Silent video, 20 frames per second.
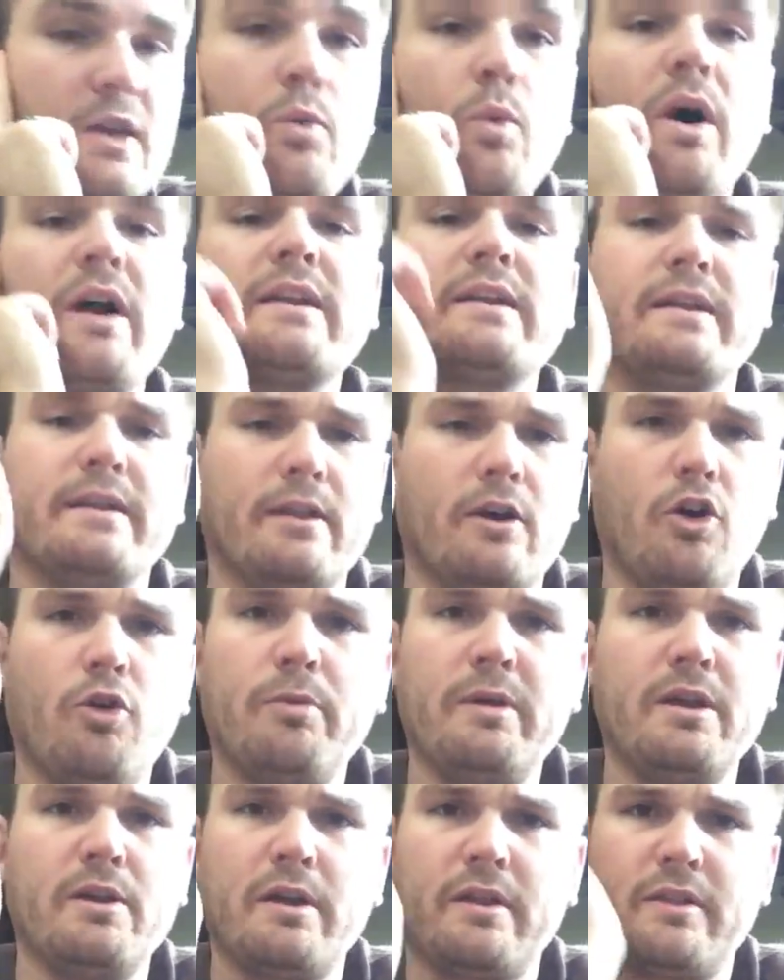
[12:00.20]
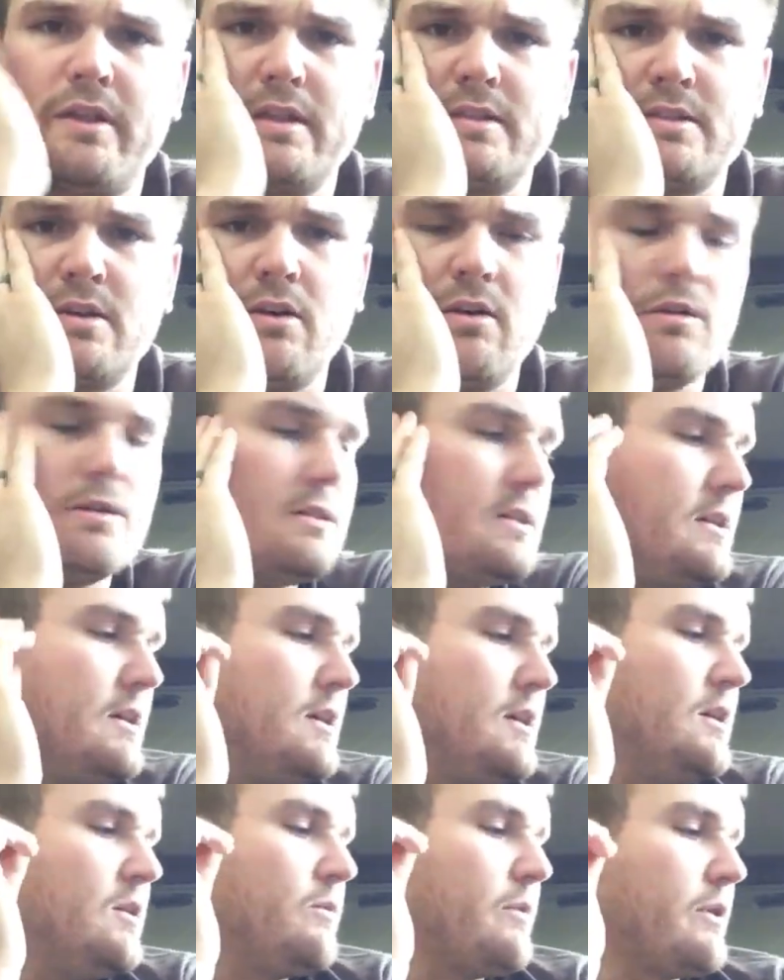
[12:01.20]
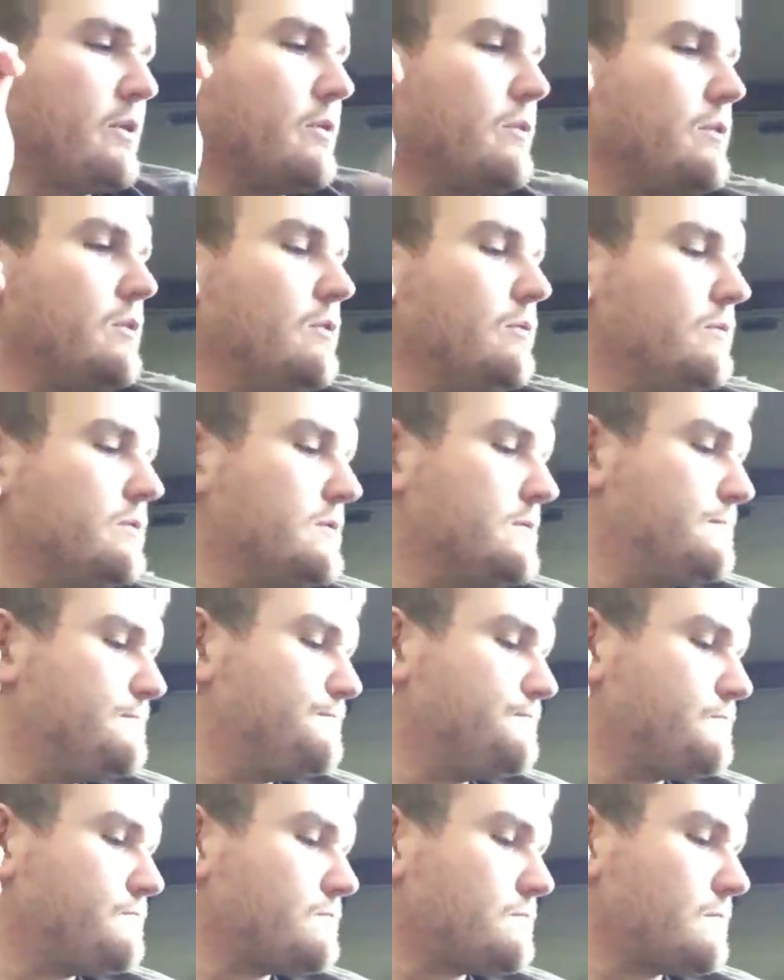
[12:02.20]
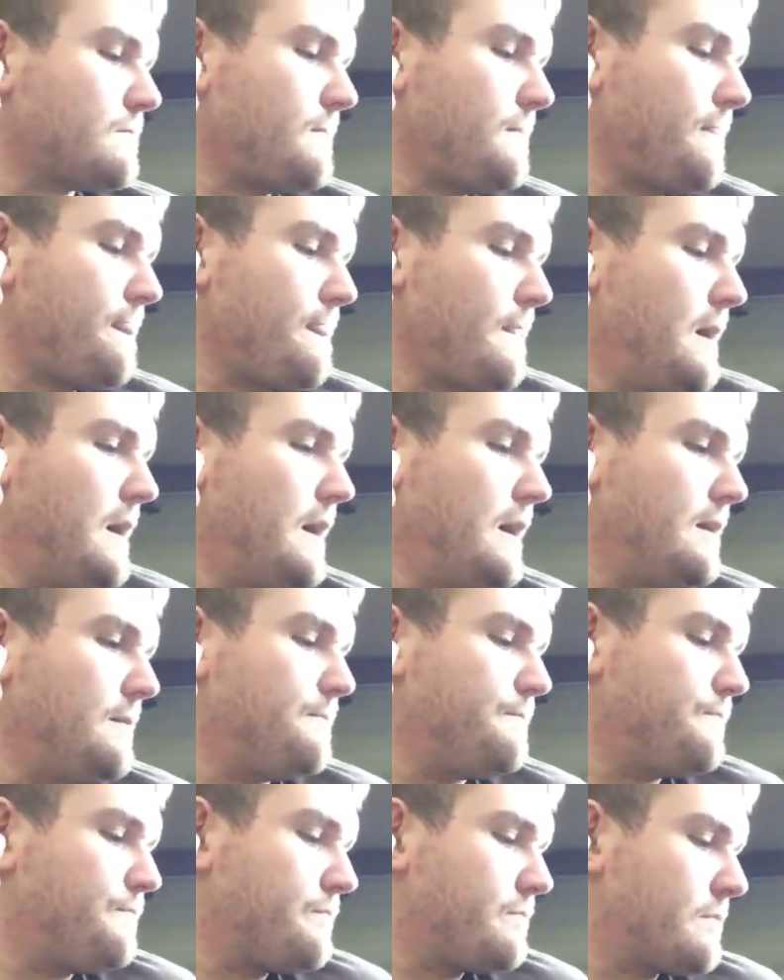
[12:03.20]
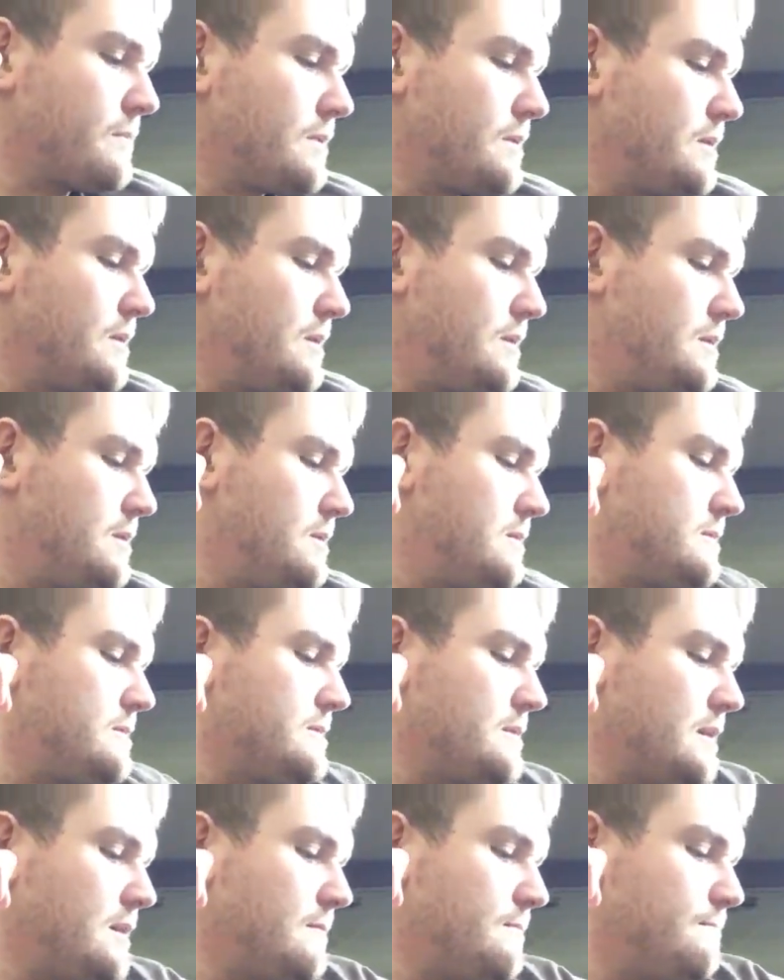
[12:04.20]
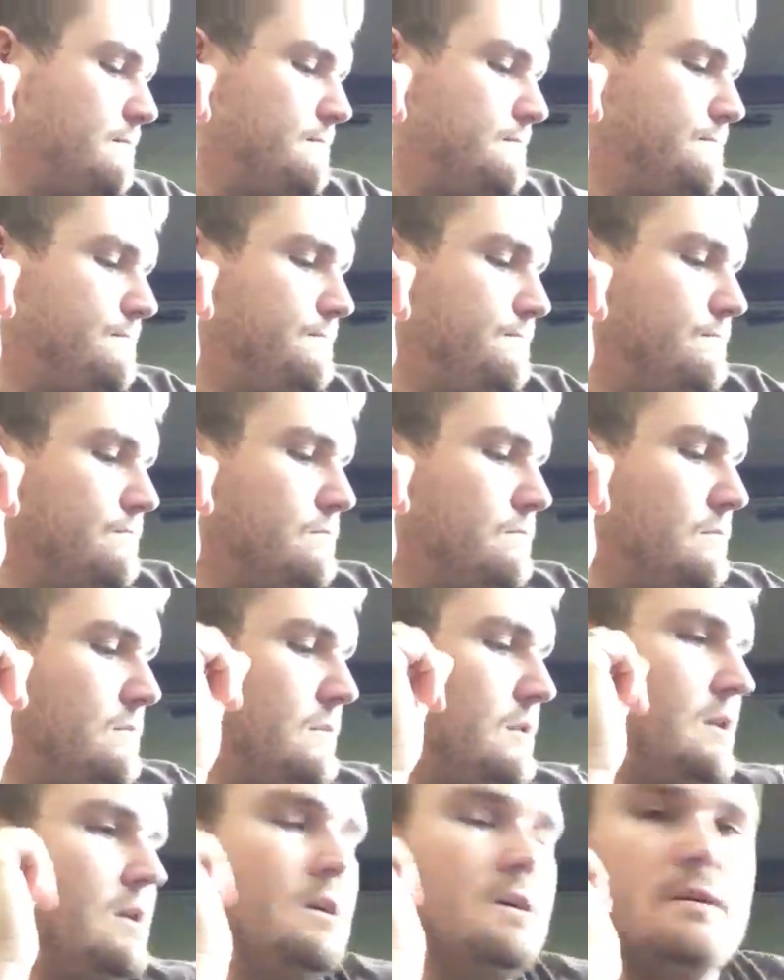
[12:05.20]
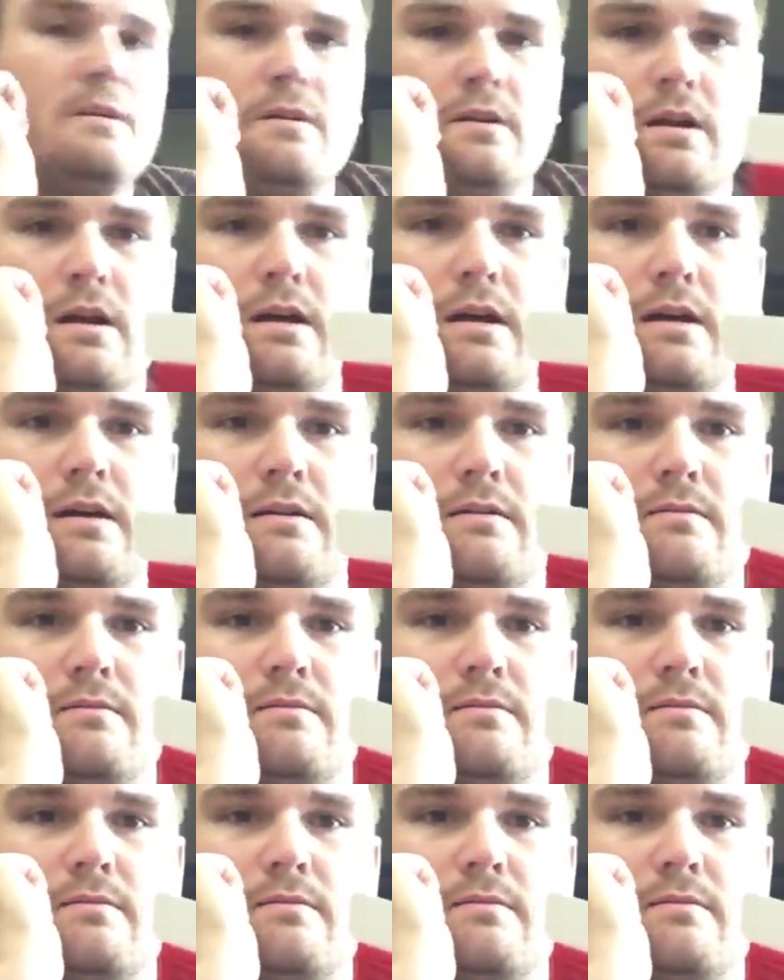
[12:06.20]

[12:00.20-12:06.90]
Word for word: One Kenobi, I think it's called, where you use um, some uh,